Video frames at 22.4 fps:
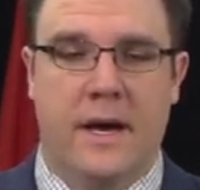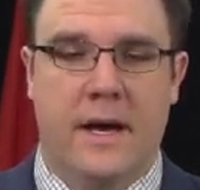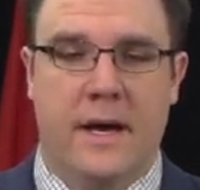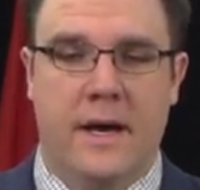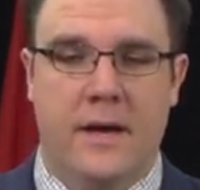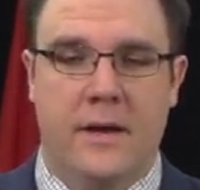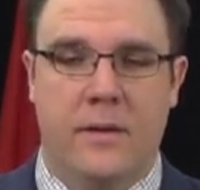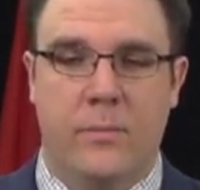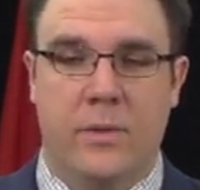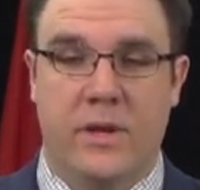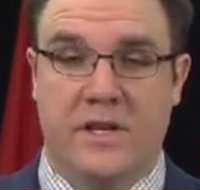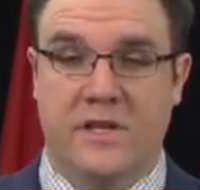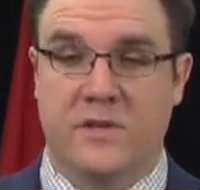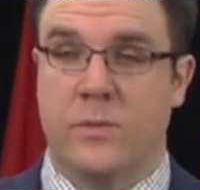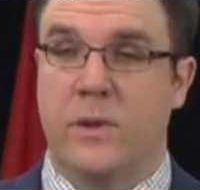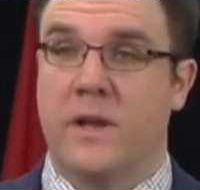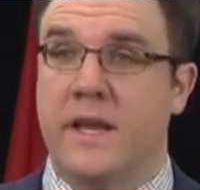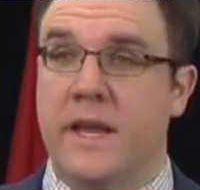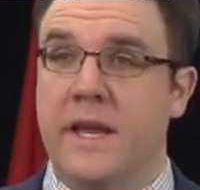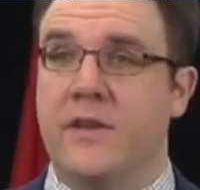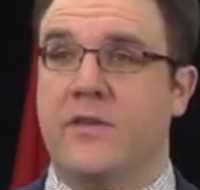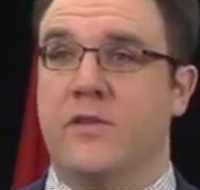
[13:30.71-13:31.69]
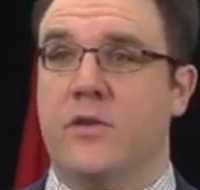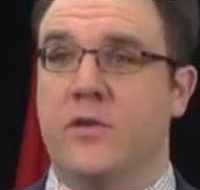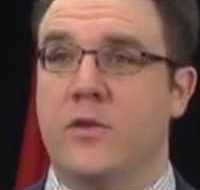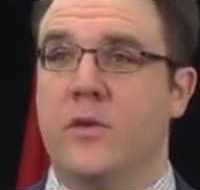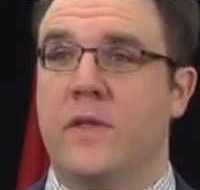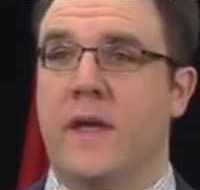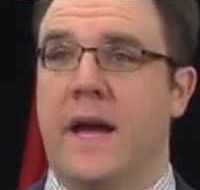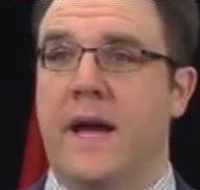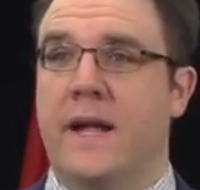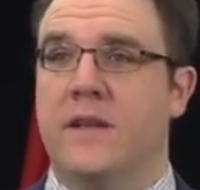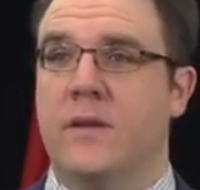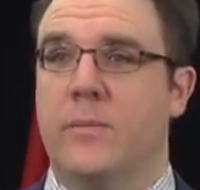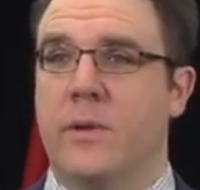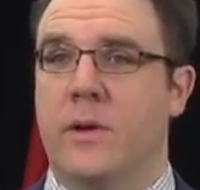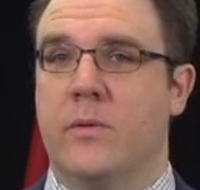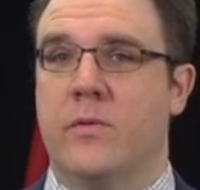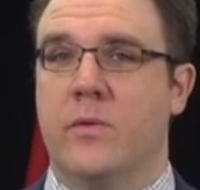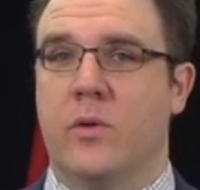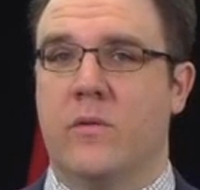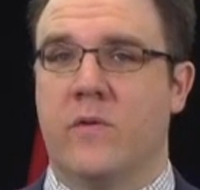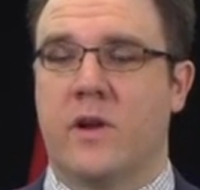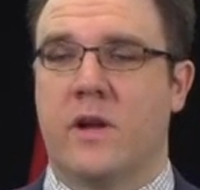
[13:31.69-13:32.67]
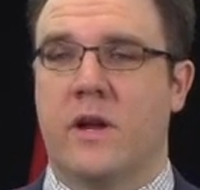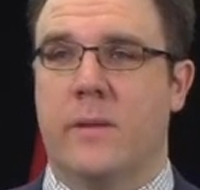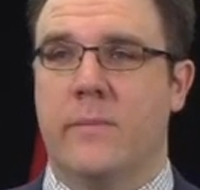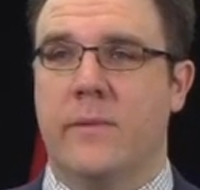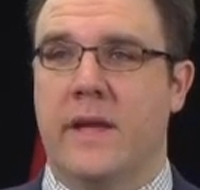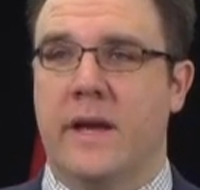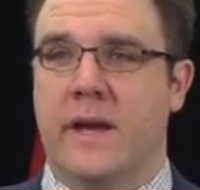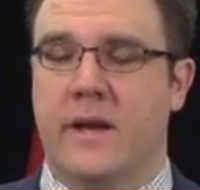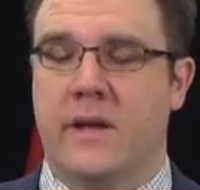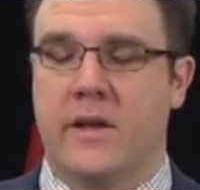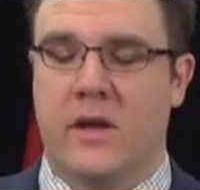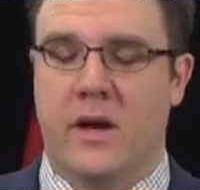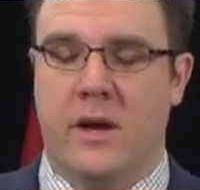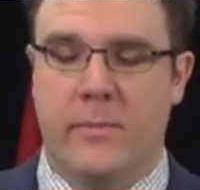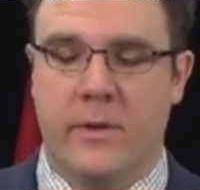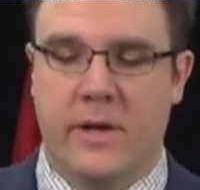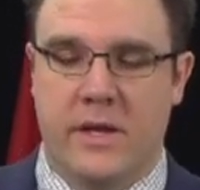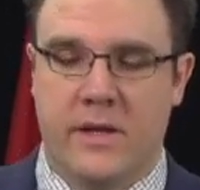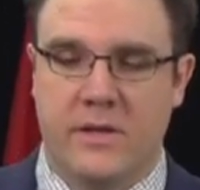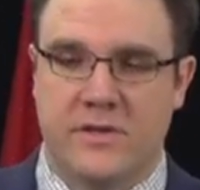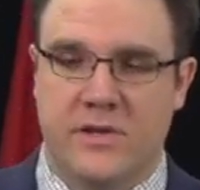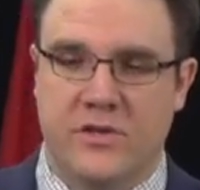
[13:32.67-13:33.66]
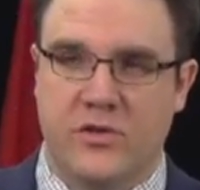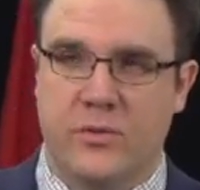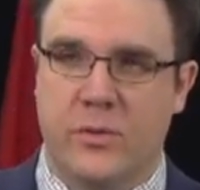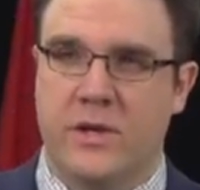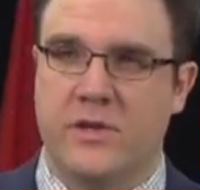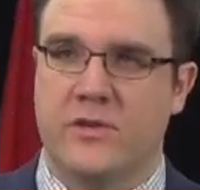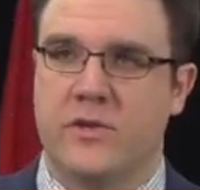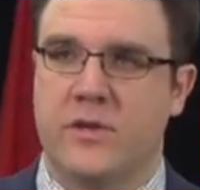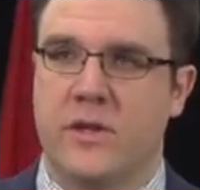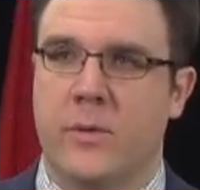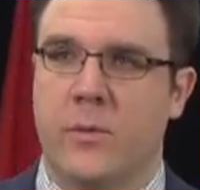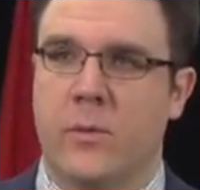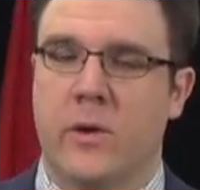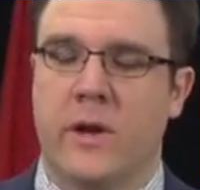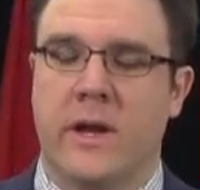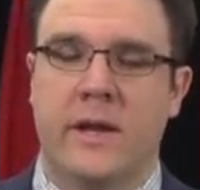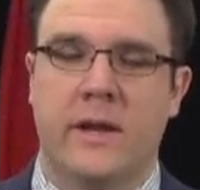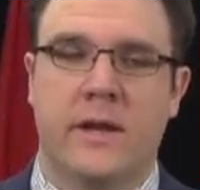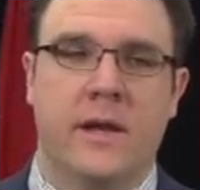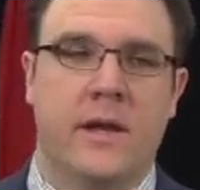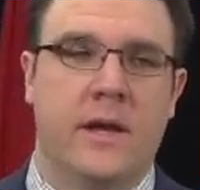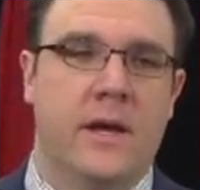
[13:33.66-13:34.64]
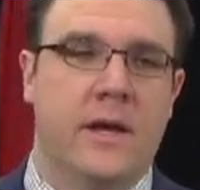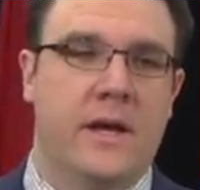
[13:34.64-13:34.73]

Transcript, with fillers: uh, because we need to do that to be able to overcome the economic situation that we're in.